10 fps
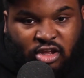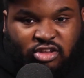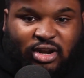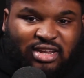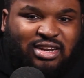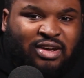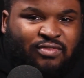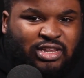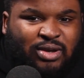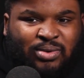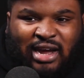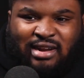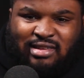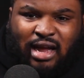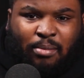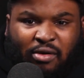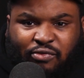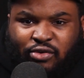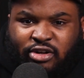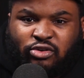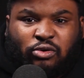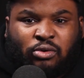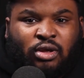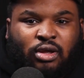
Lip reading: So that's another thing we gotta stop. My friends don't.